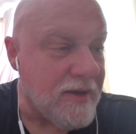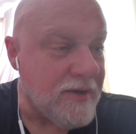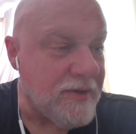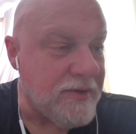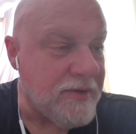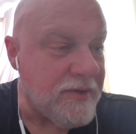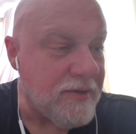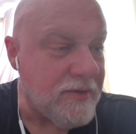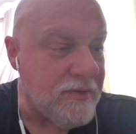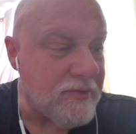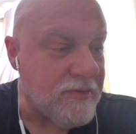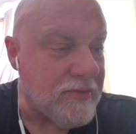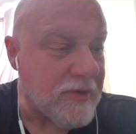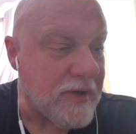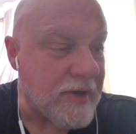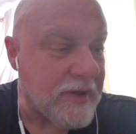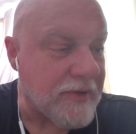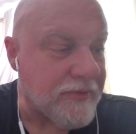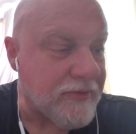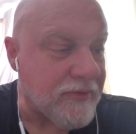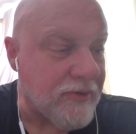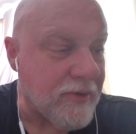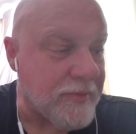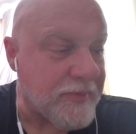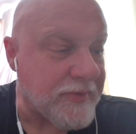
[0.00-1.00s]
do
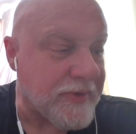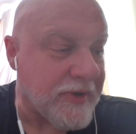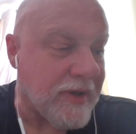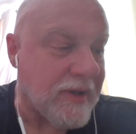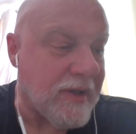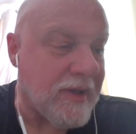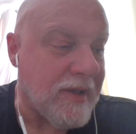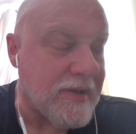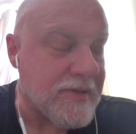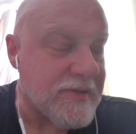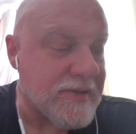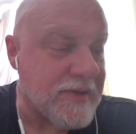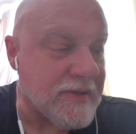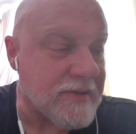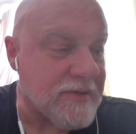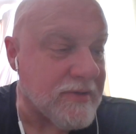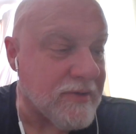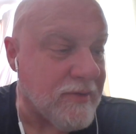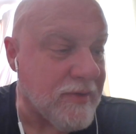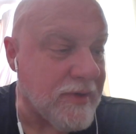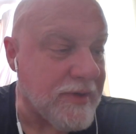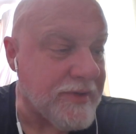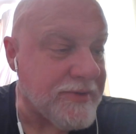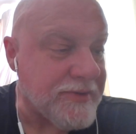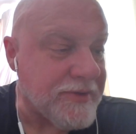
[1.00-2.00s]
transcripts? I guess that's a
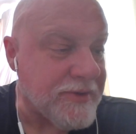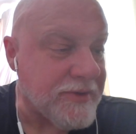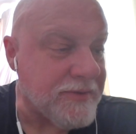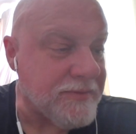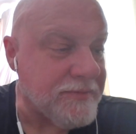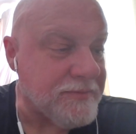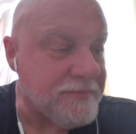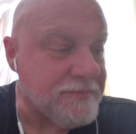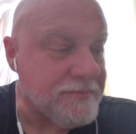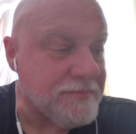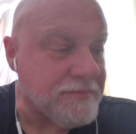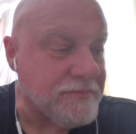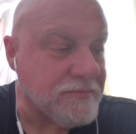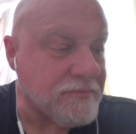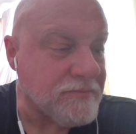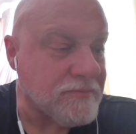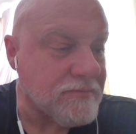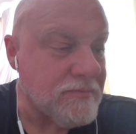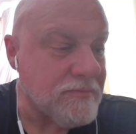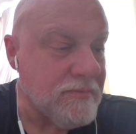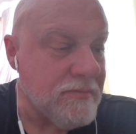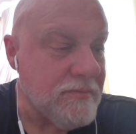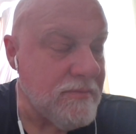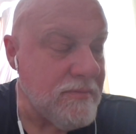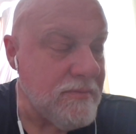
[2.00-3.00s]
question.
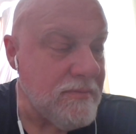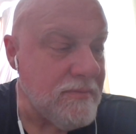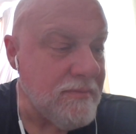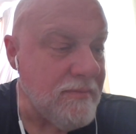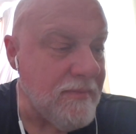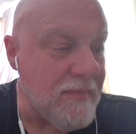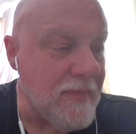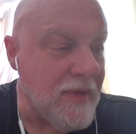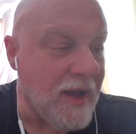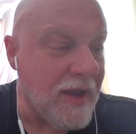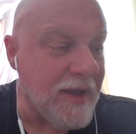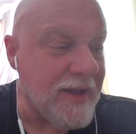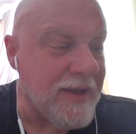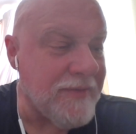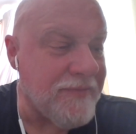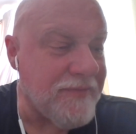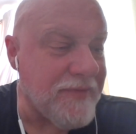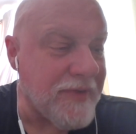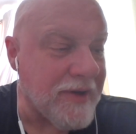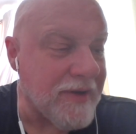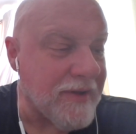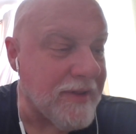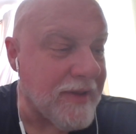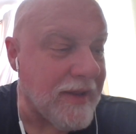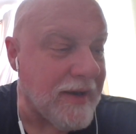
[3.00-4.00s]
I could
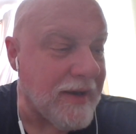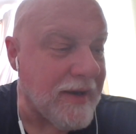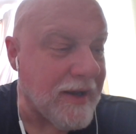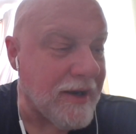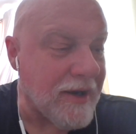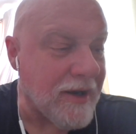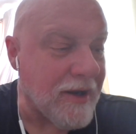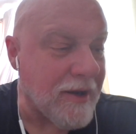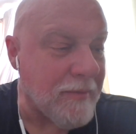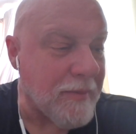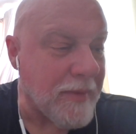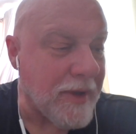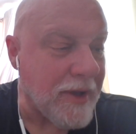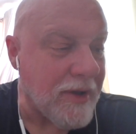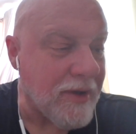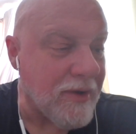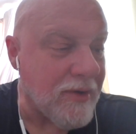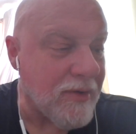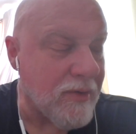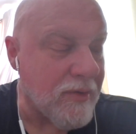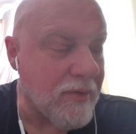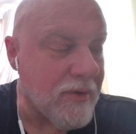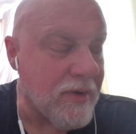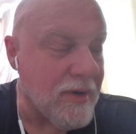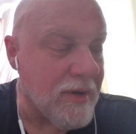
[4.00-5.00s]
figure that out on my
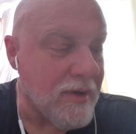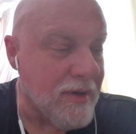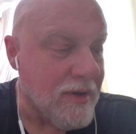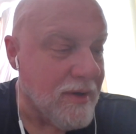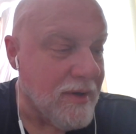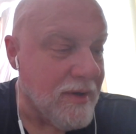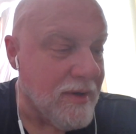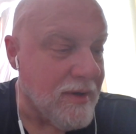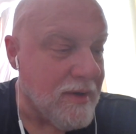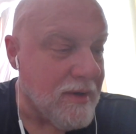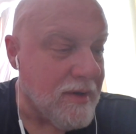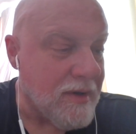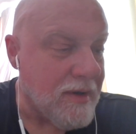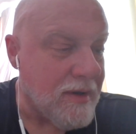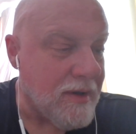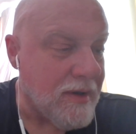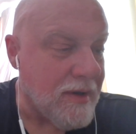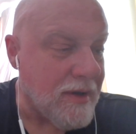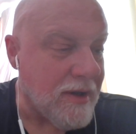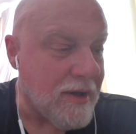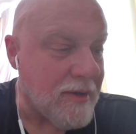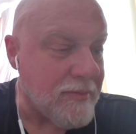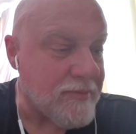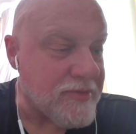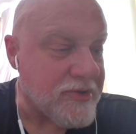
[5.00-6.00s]
own,
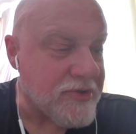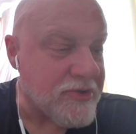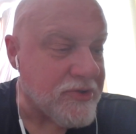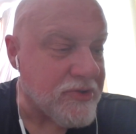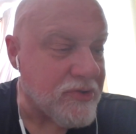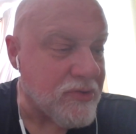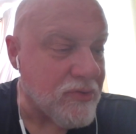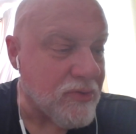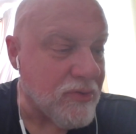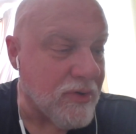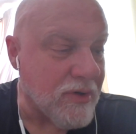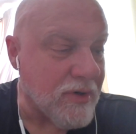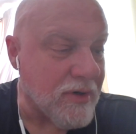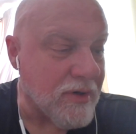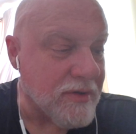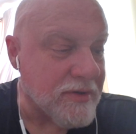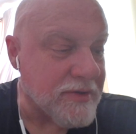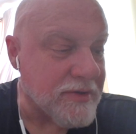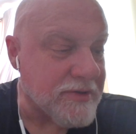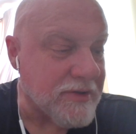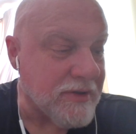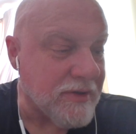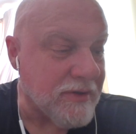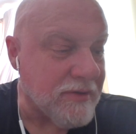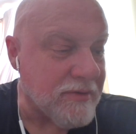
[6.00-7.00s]
I'm sure.
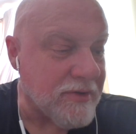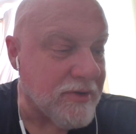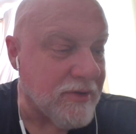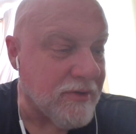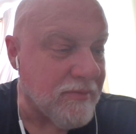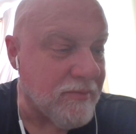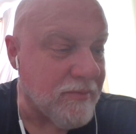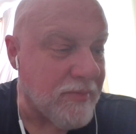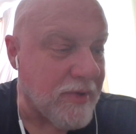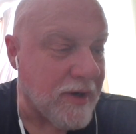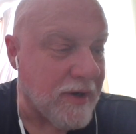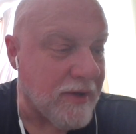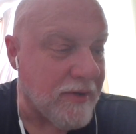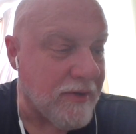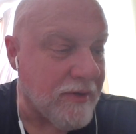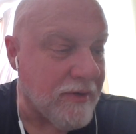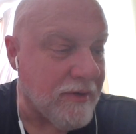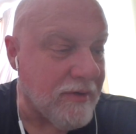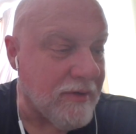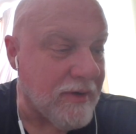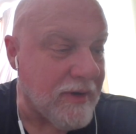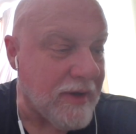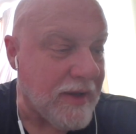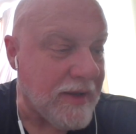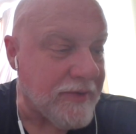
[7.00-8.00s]
So don't
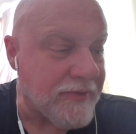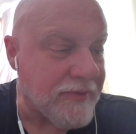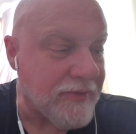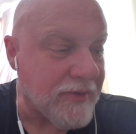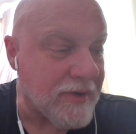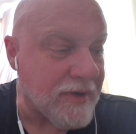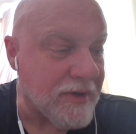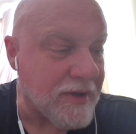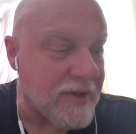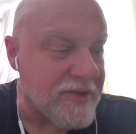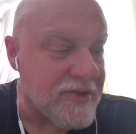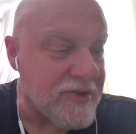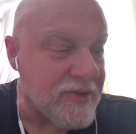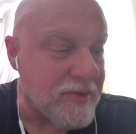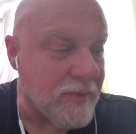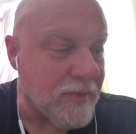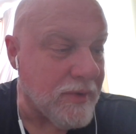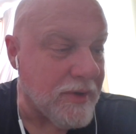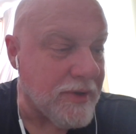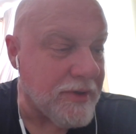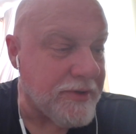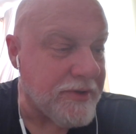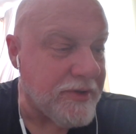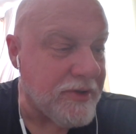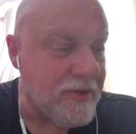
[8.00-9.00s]
bother answering unless you
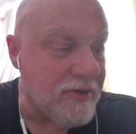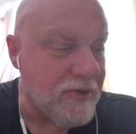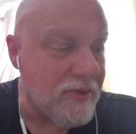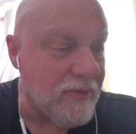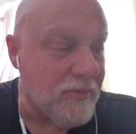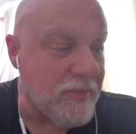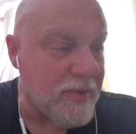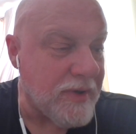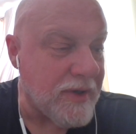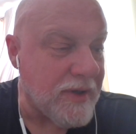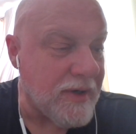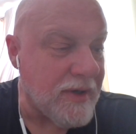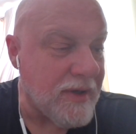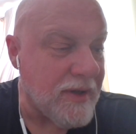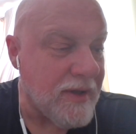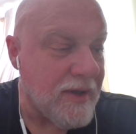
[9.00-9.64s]
want to. But